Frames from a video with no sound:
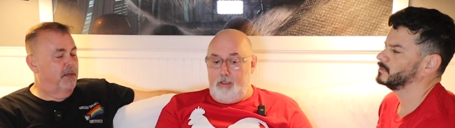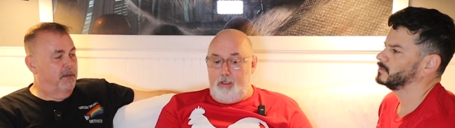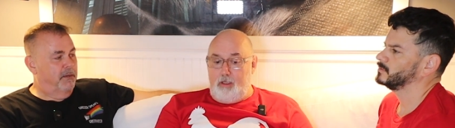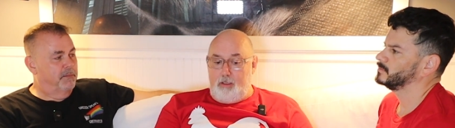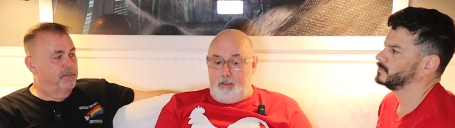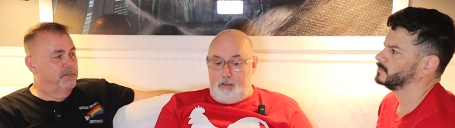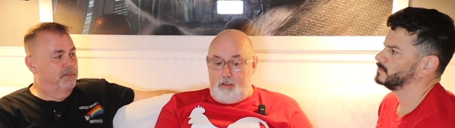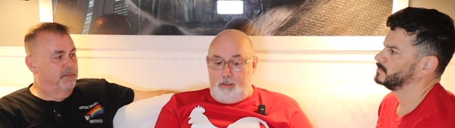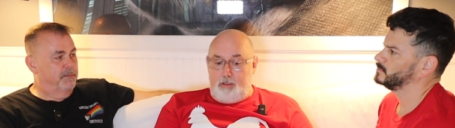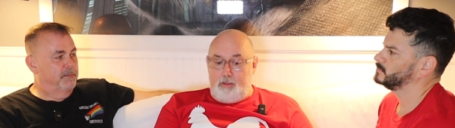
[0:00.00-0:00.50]
Speaker 1: Yeah.
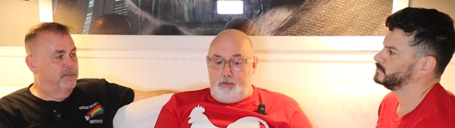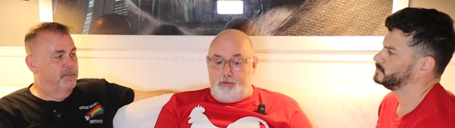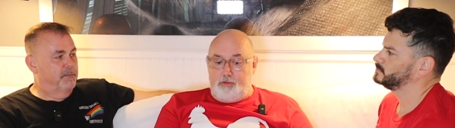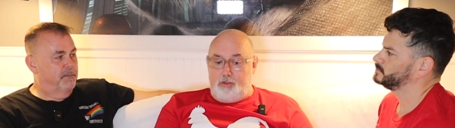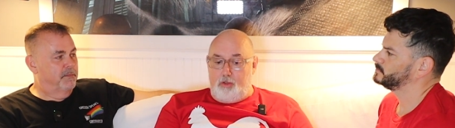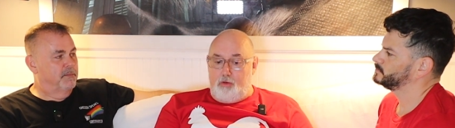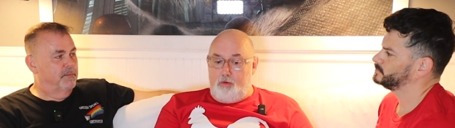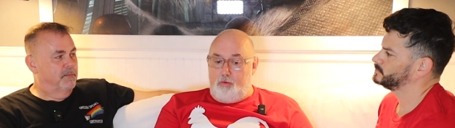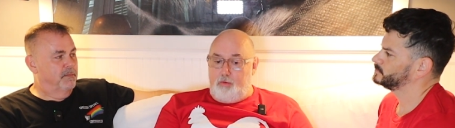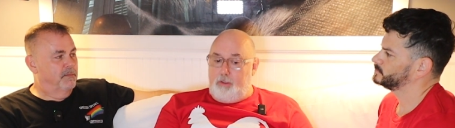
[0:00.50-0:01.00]

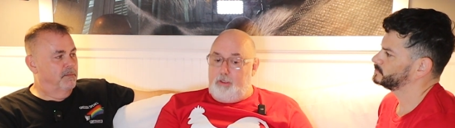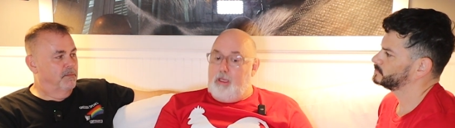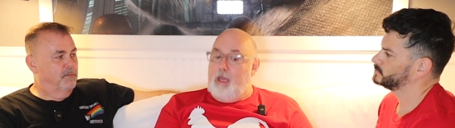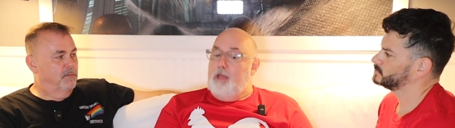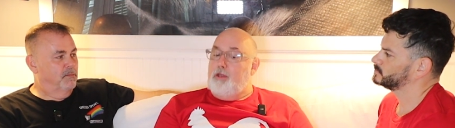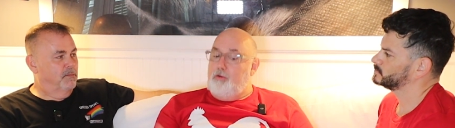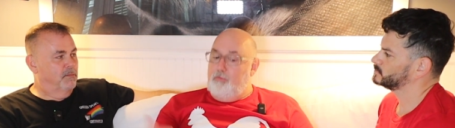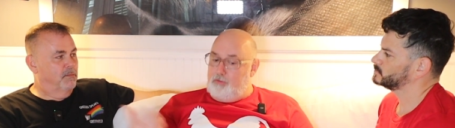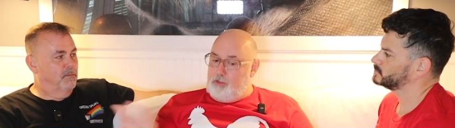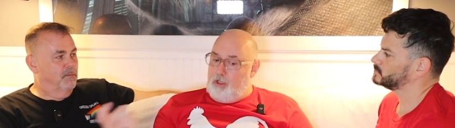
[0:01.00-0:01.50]
So yeah,
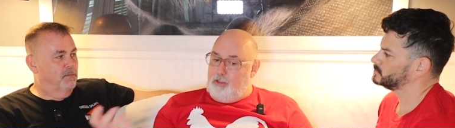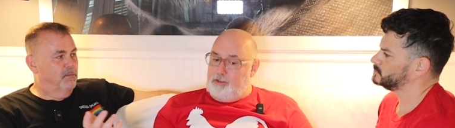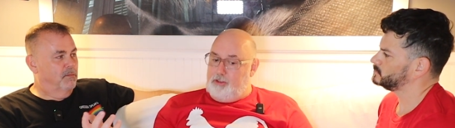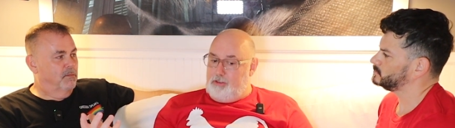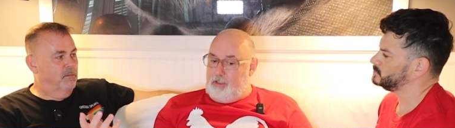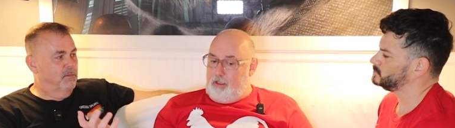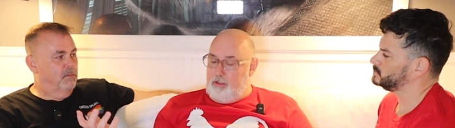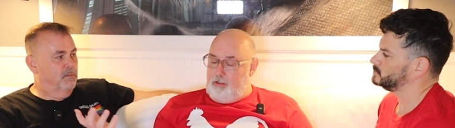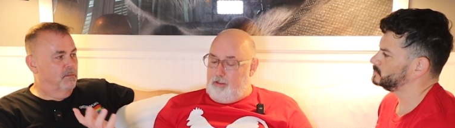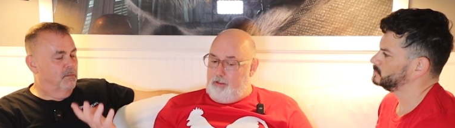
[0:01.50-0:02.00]
you've touched
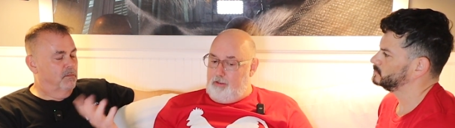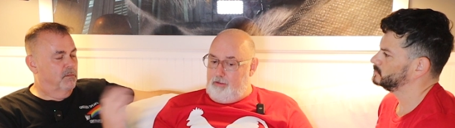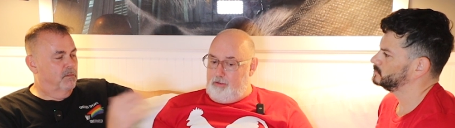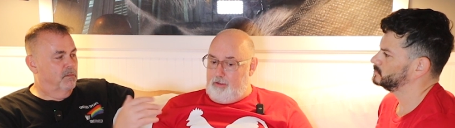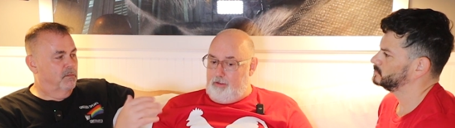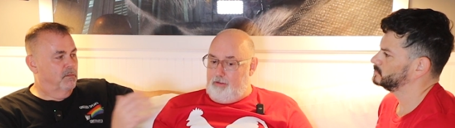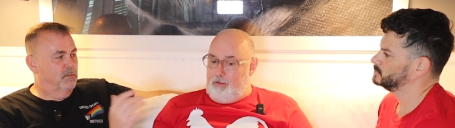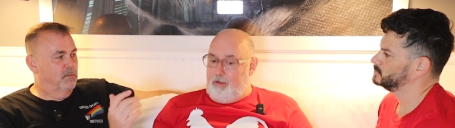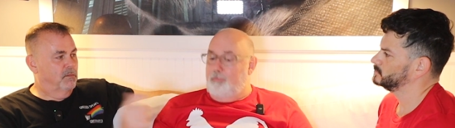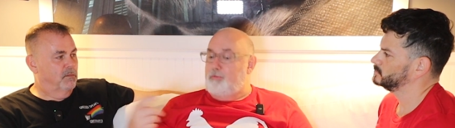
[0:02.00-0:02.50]
on the,
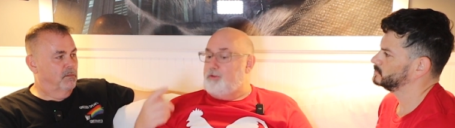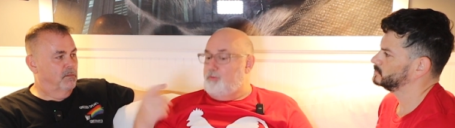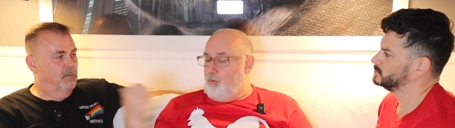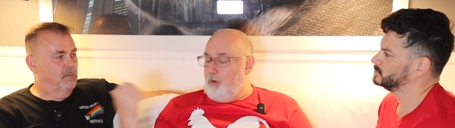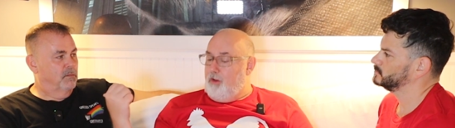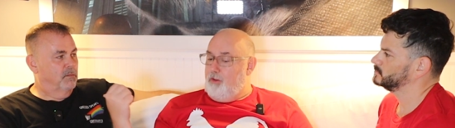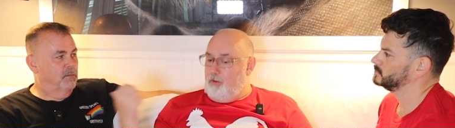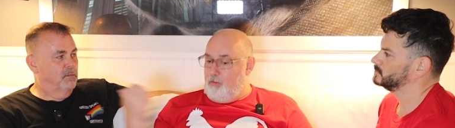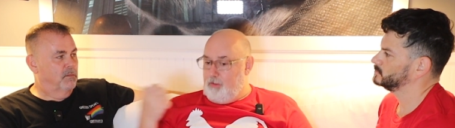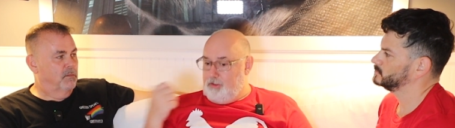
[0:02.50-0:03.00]
the. It was one
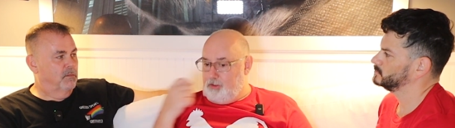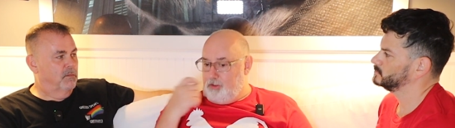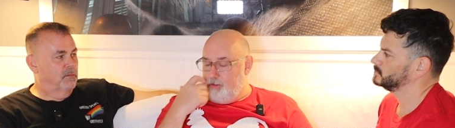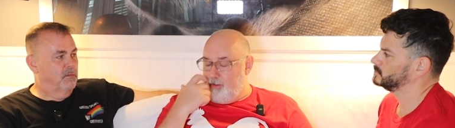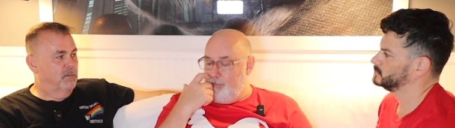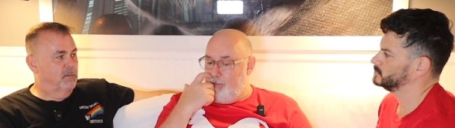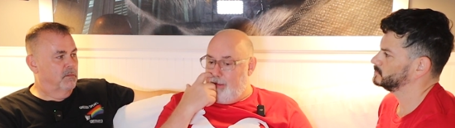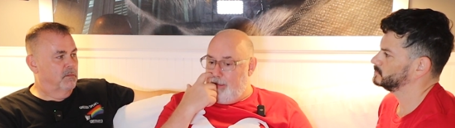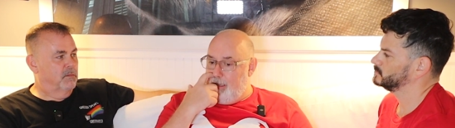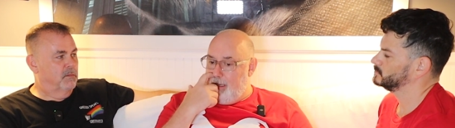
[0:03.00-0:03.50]
of the questions I
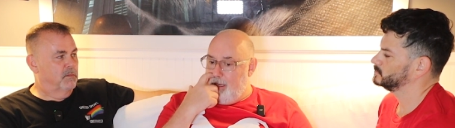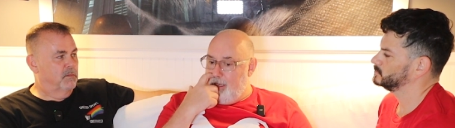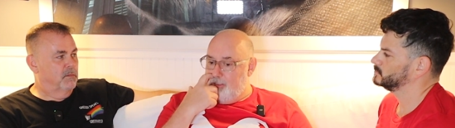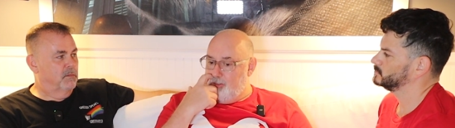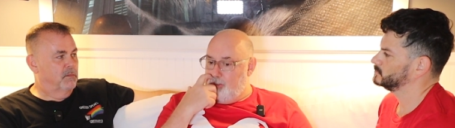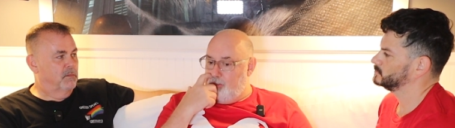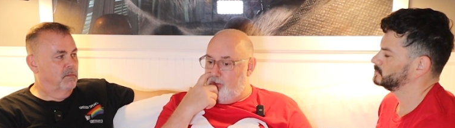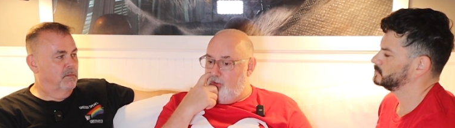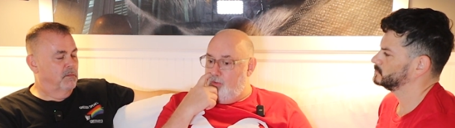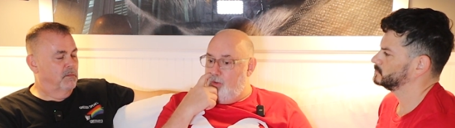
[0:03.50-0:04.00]
wanted to
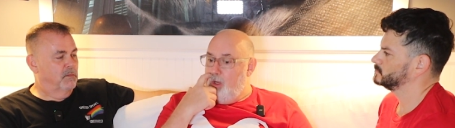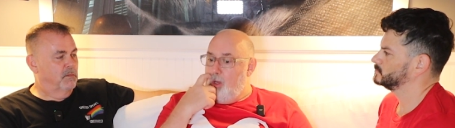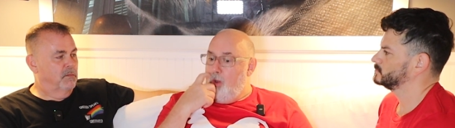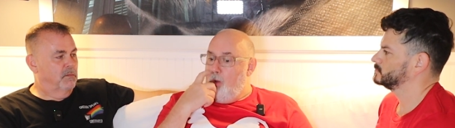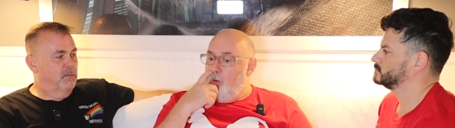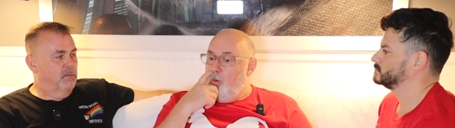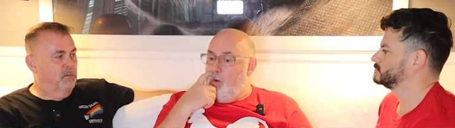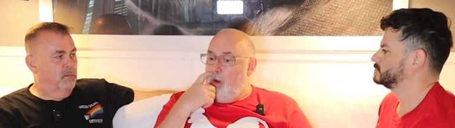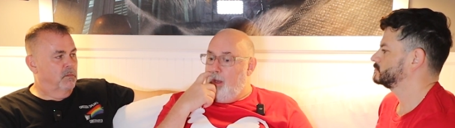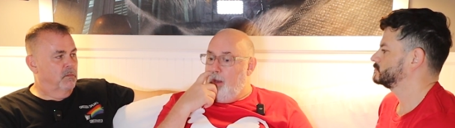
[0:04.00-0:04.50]
ask you.
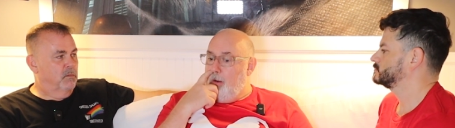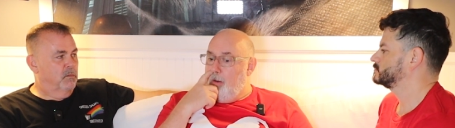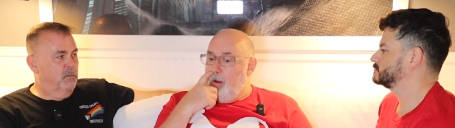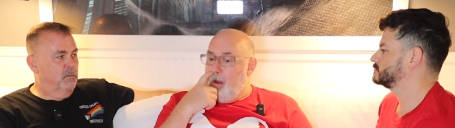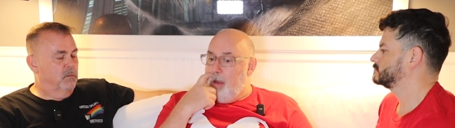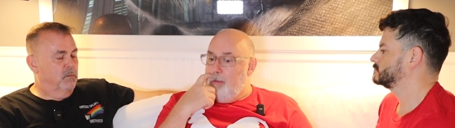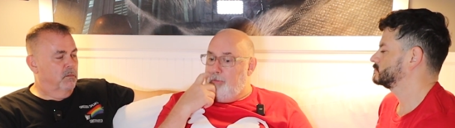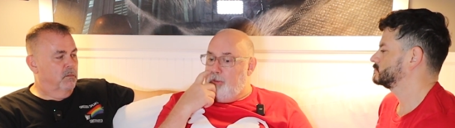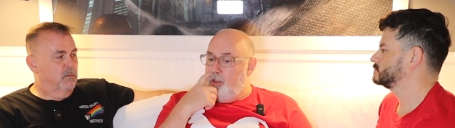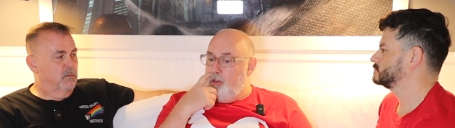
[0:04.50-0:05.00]
What
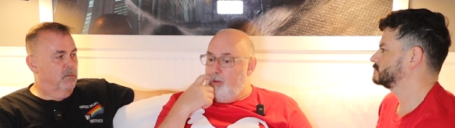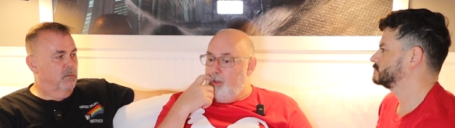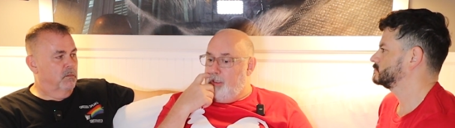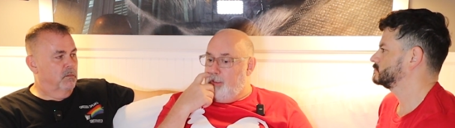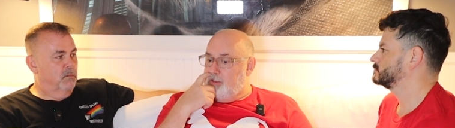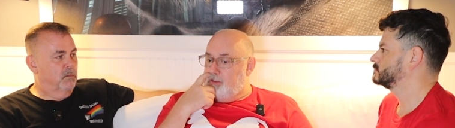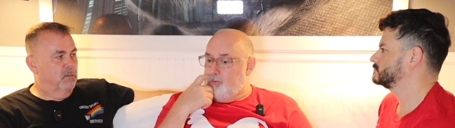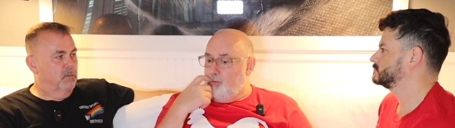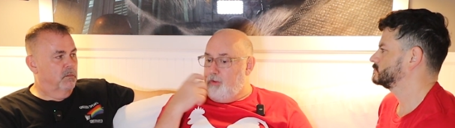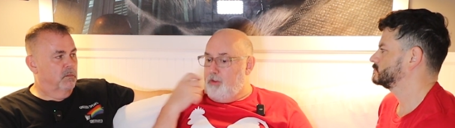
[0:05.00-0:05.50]
I'm
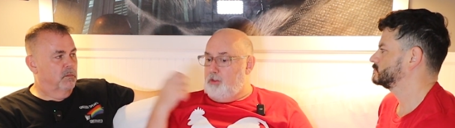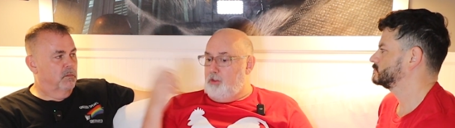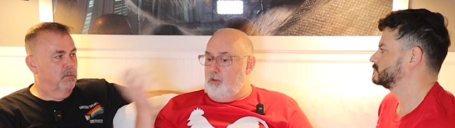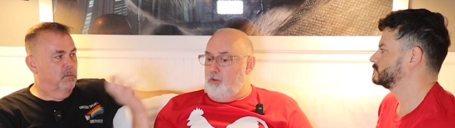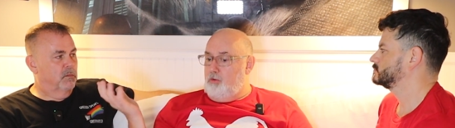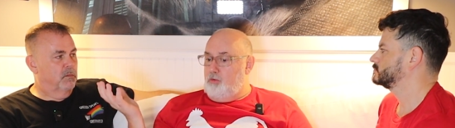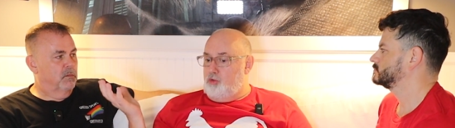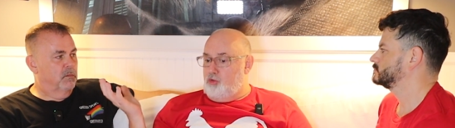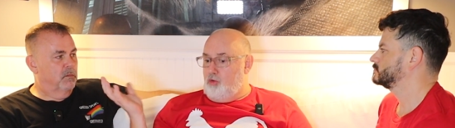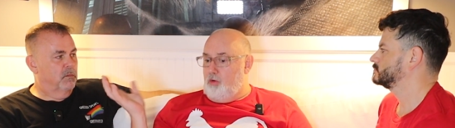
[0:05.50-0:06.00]
curious with
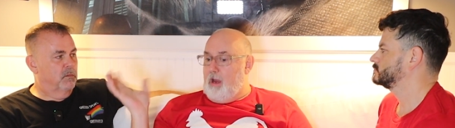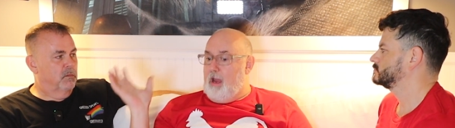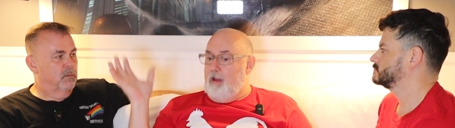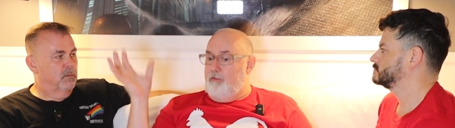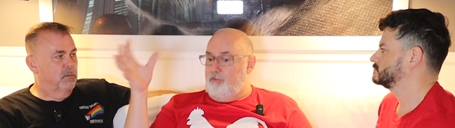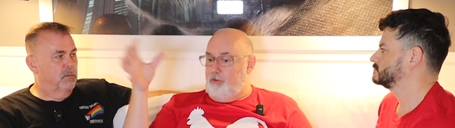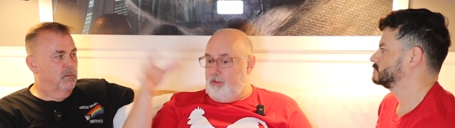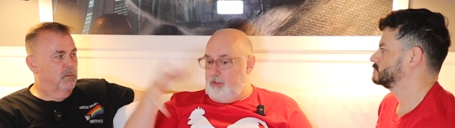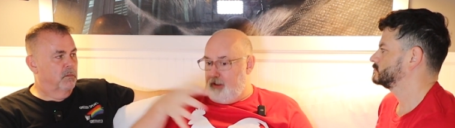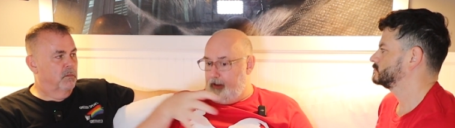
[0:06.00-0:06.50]
you
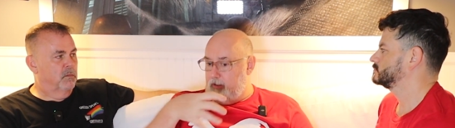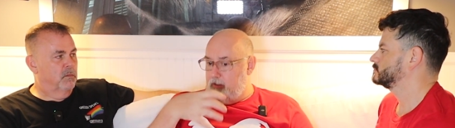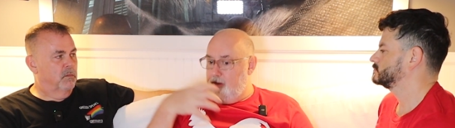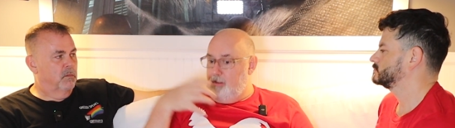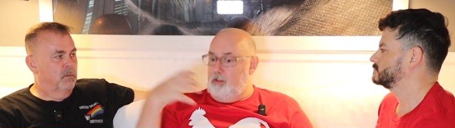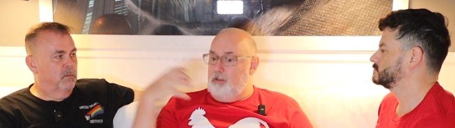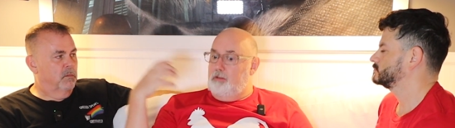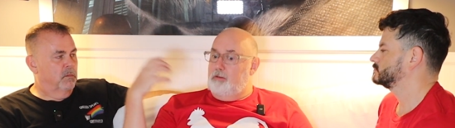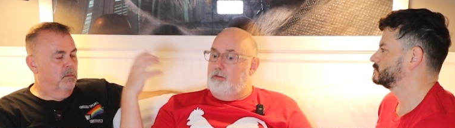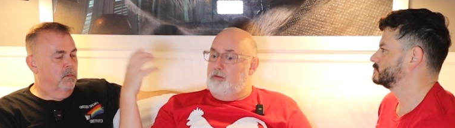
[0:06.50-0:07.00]
traveling
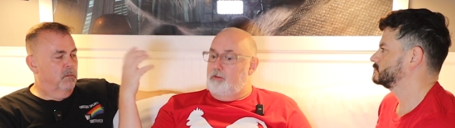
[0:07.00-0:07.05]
